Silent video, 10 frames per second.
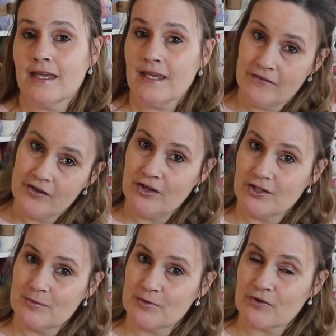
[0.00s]
If you're not
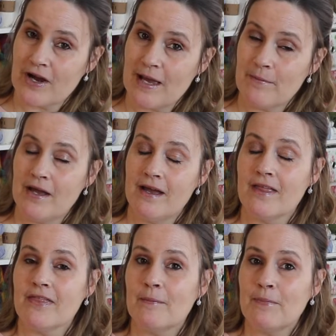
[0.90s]
a subscriber,
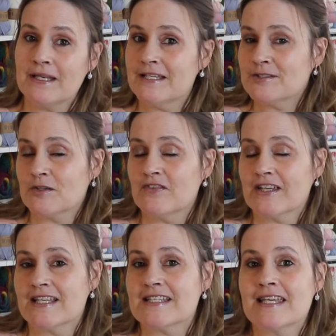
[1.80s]
then please don't
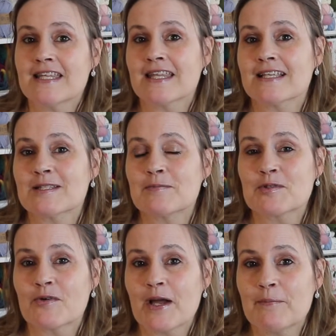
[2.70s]
forget to hit that
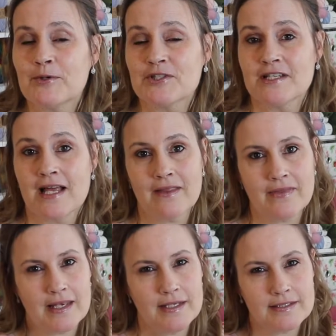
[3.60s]
subscribe button and
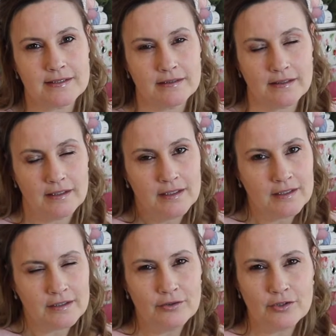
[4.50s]
that little
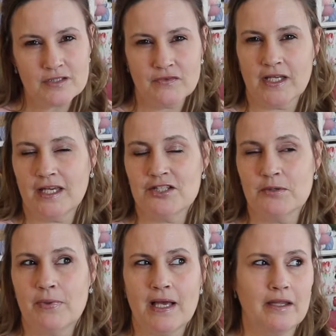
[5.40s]

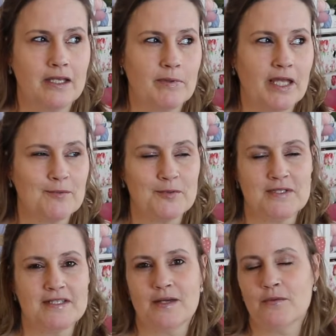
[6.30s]
notification bell, and you'll be kept up
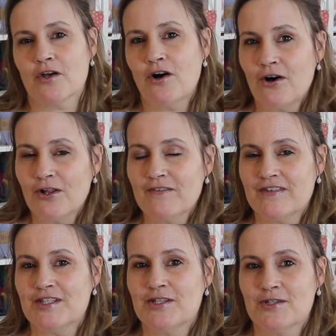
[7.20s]
to date with all the
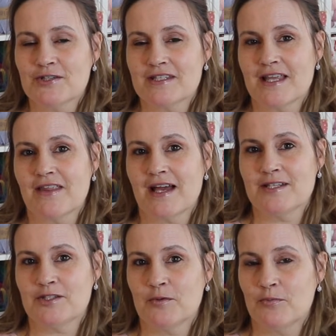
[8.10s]
videos that
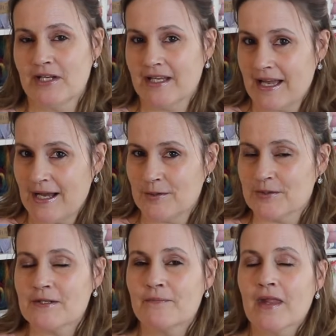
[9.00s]
I do bring
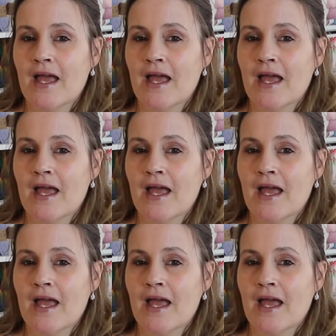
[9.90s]
out.